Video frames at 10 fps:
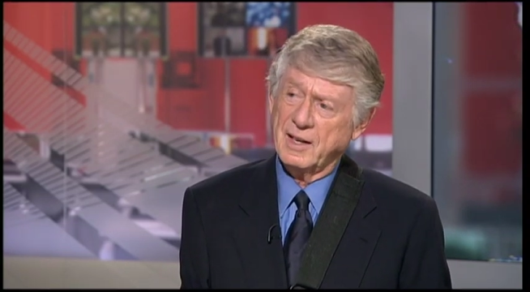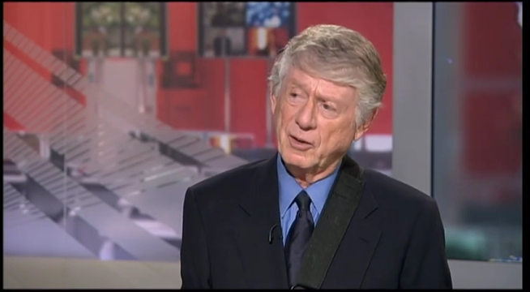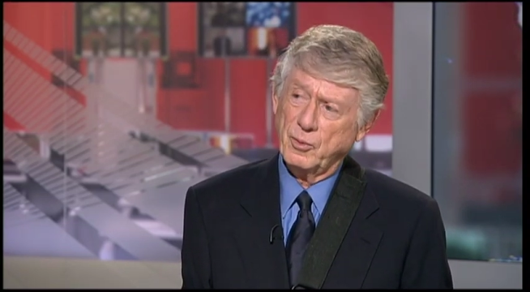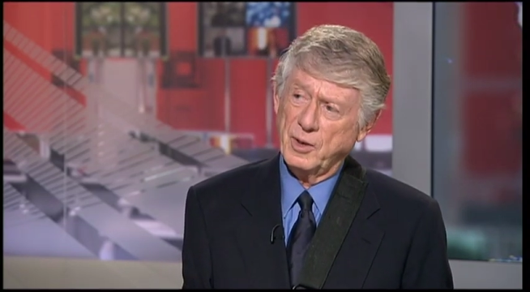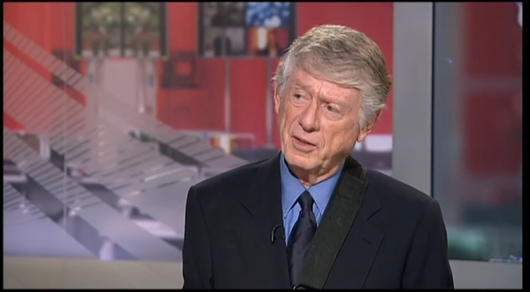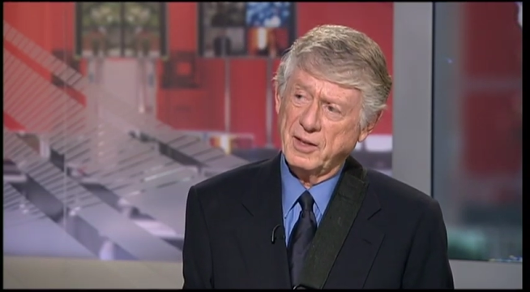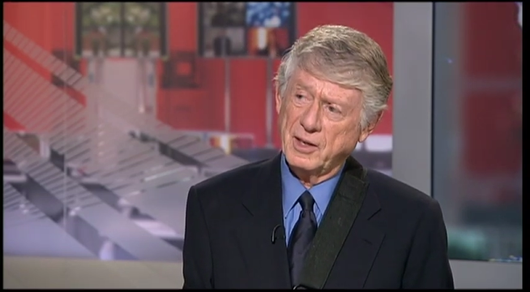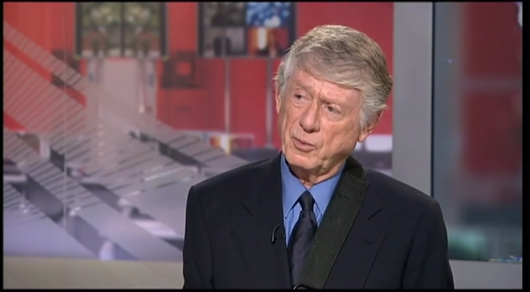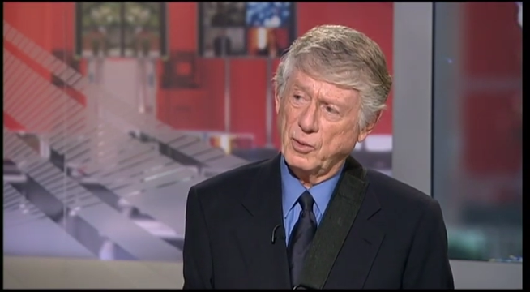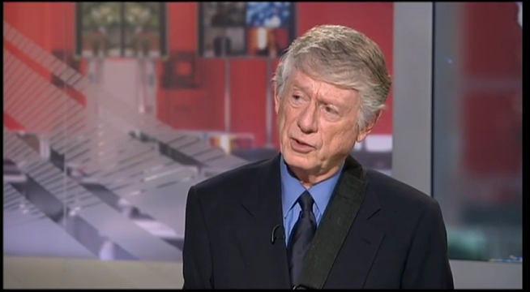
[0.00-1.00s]
And when
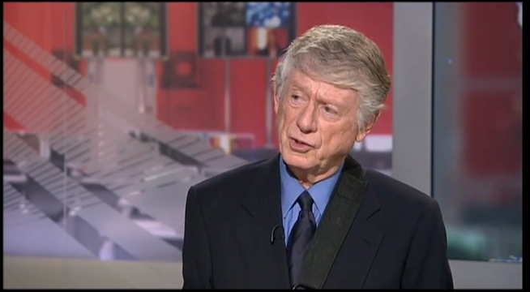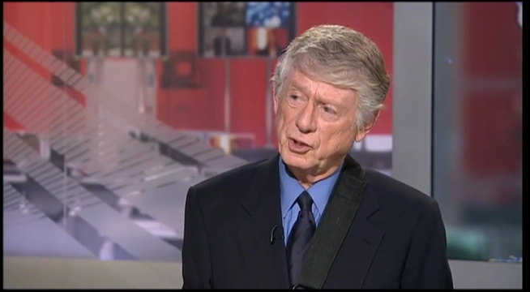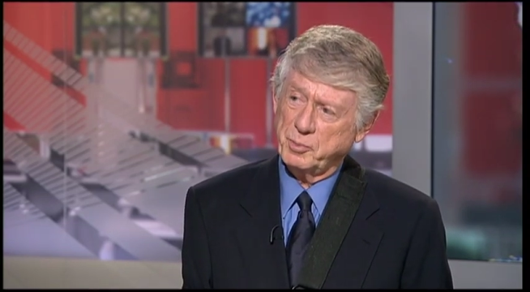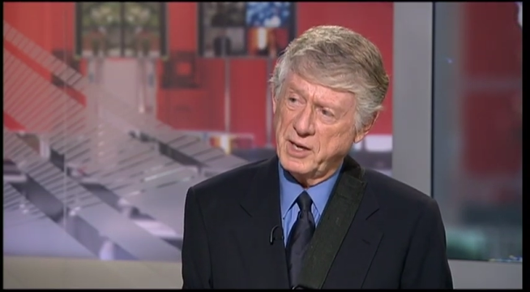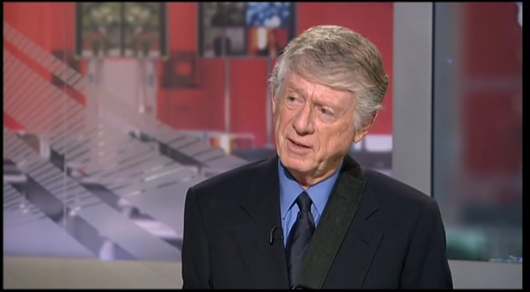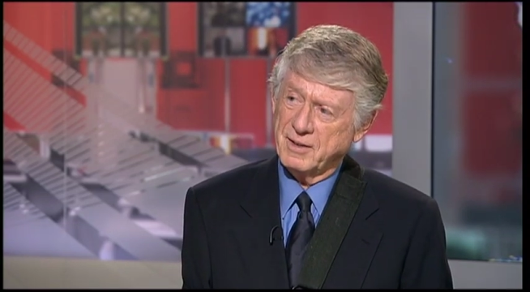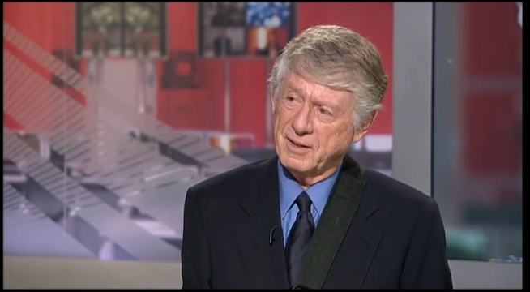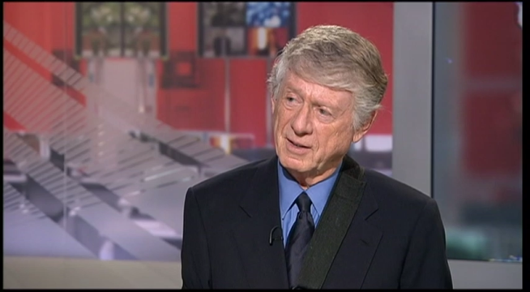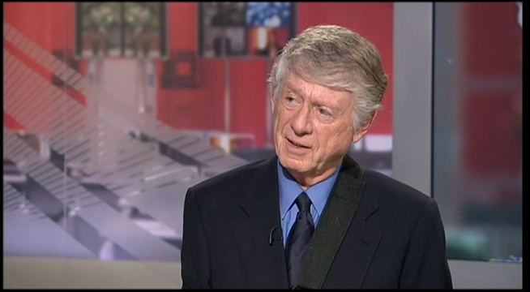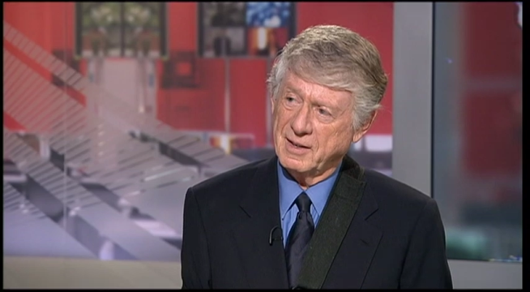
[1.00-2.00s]
that one
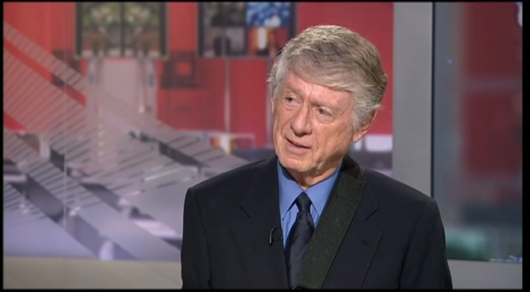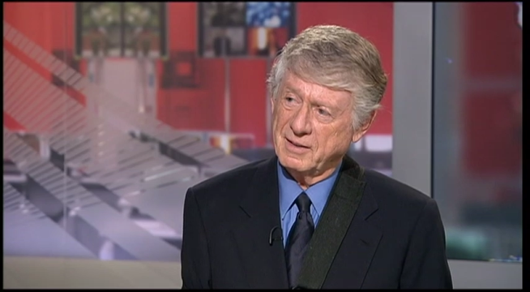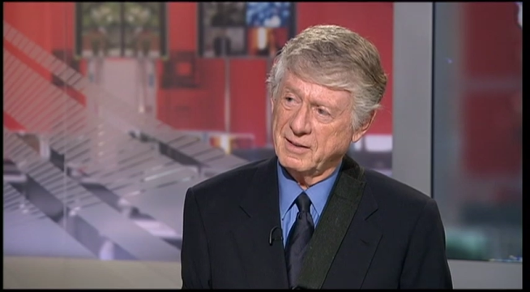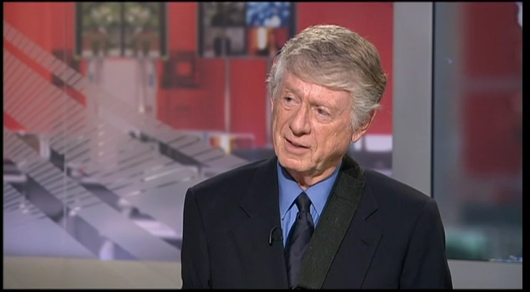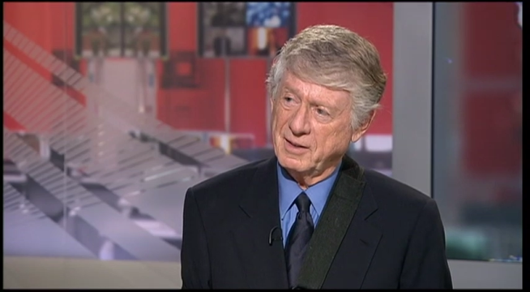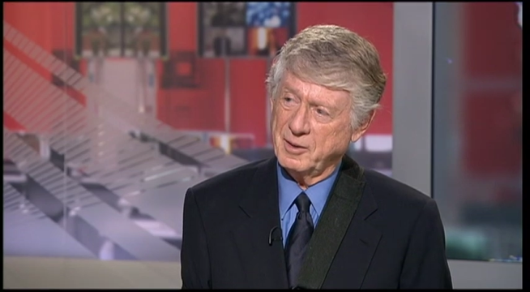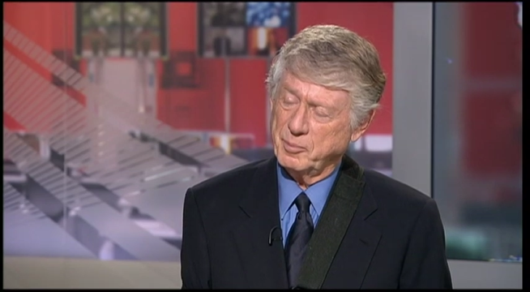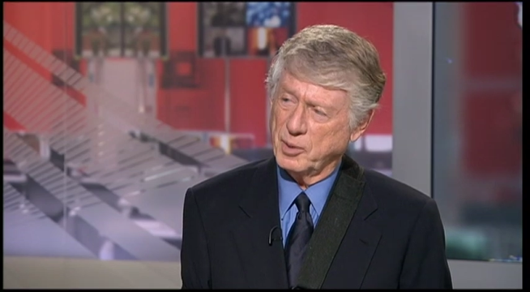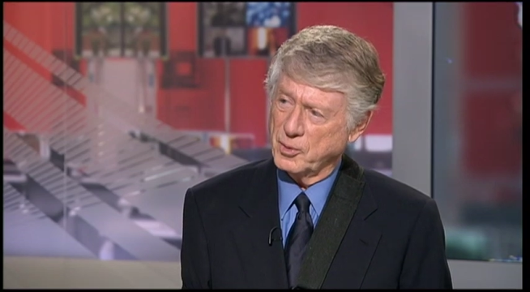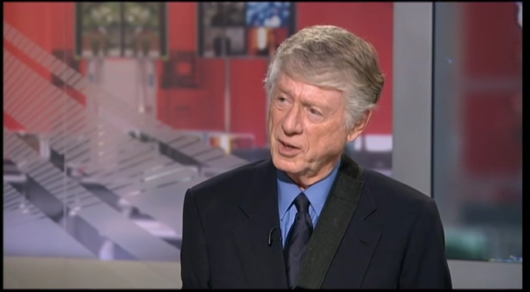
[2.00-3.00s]
speaker at the
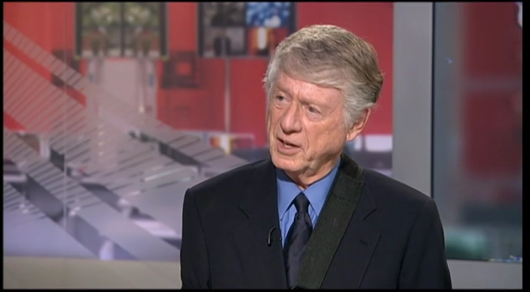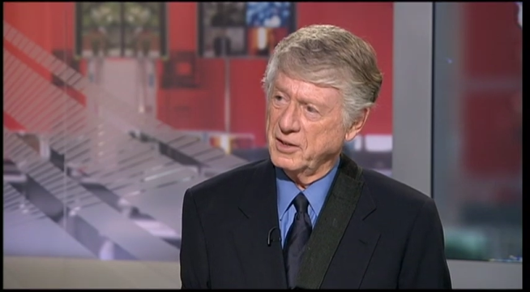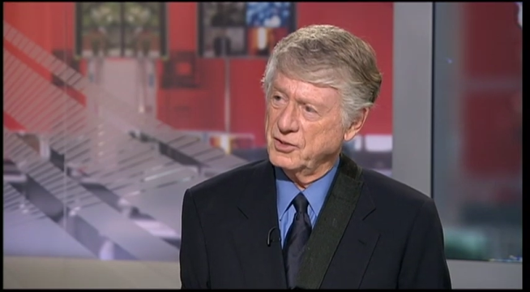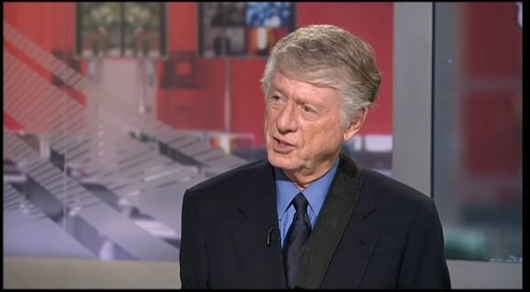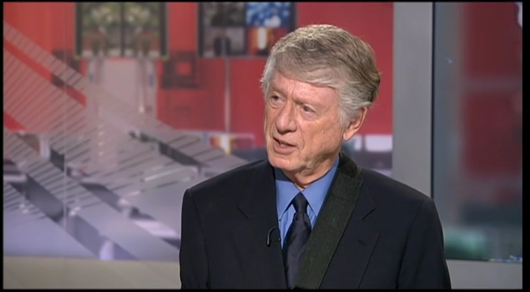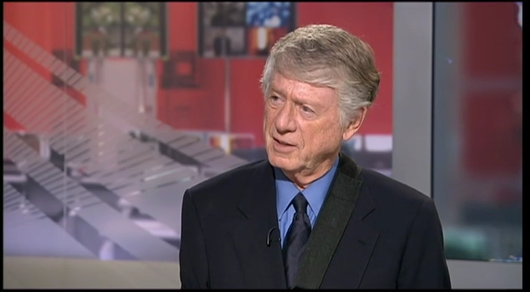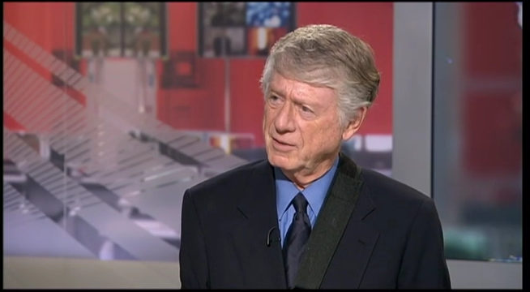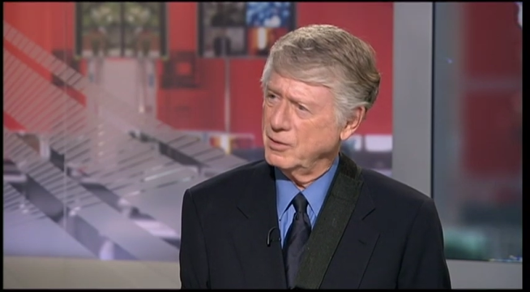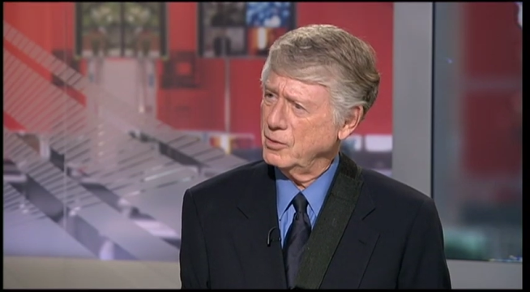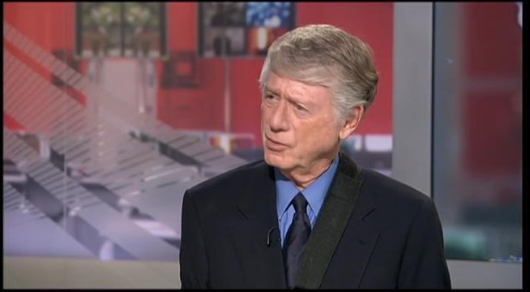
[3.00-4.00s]
parade
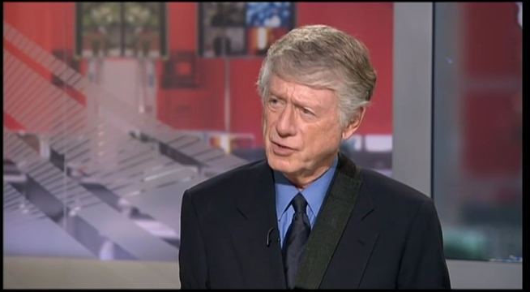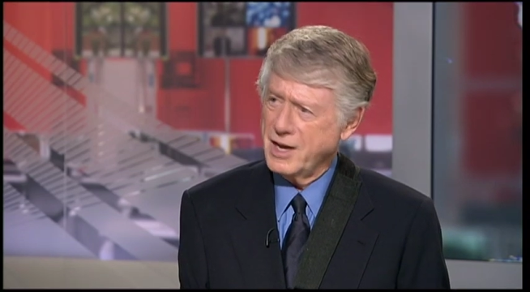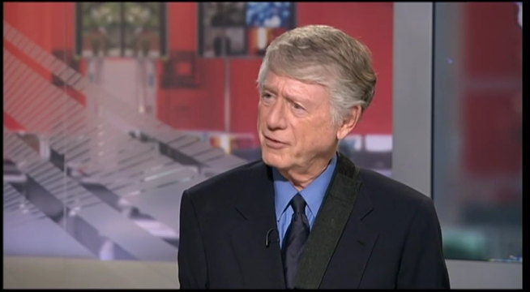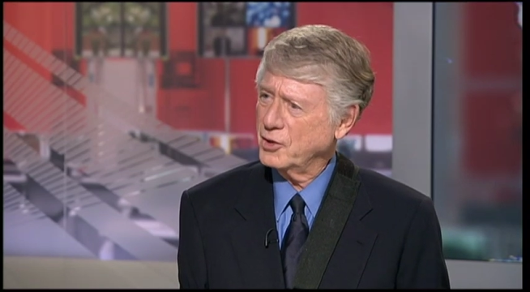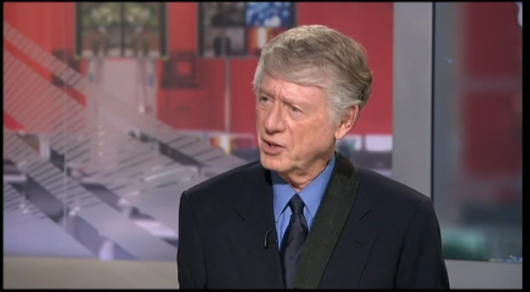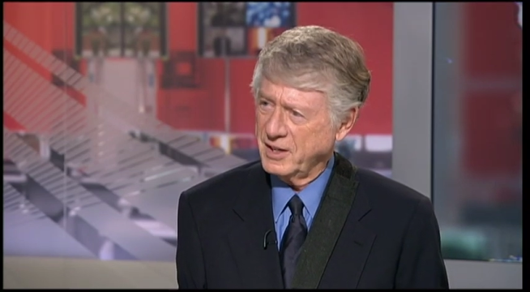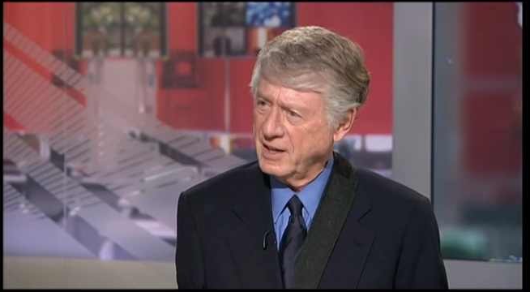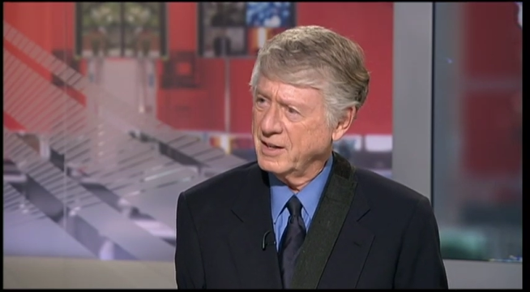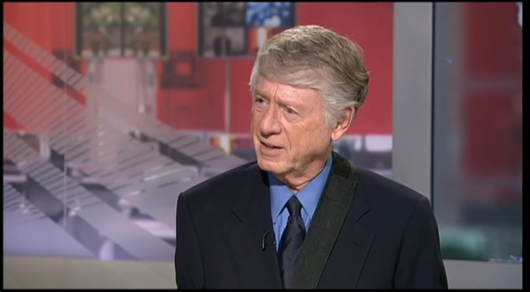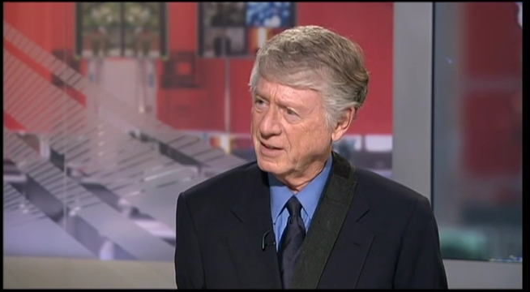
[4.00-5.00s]
said, you know, never
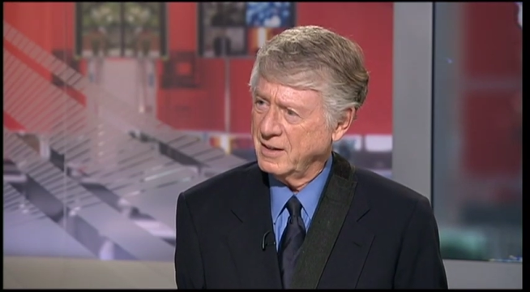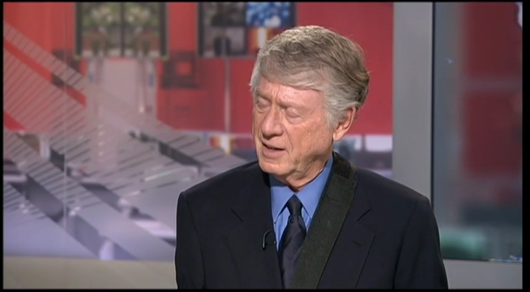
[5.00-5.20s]
again